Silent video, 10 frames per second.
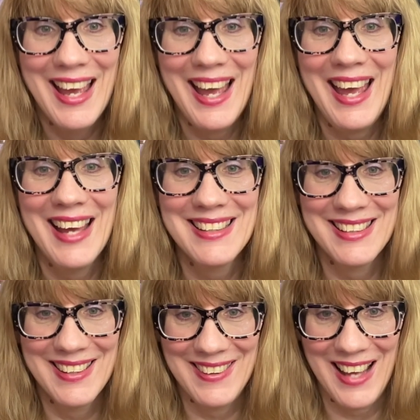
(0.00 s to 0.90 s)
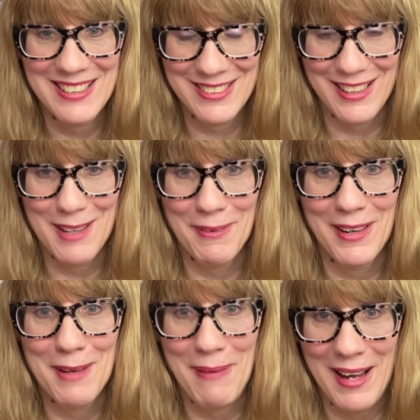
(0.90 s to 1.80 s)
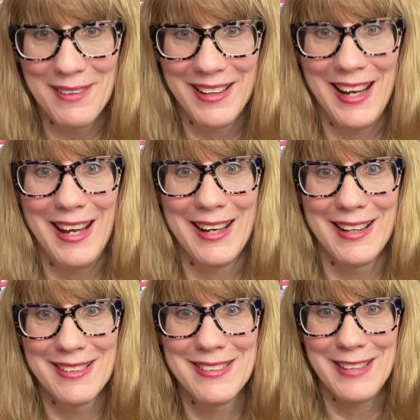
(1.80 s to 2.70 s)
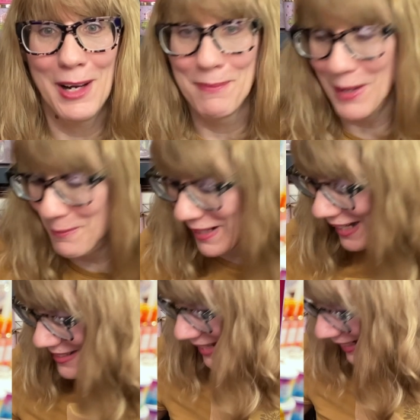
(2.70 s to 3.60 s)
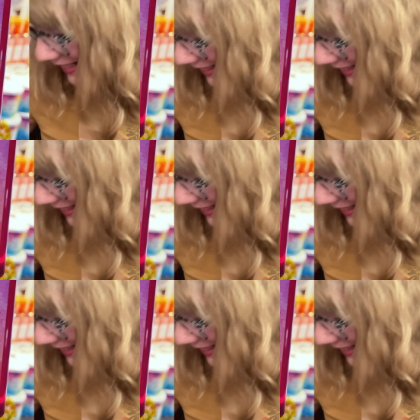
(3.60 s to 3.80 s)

at that strawberry pound cake soap. Oh my gosh, I gotta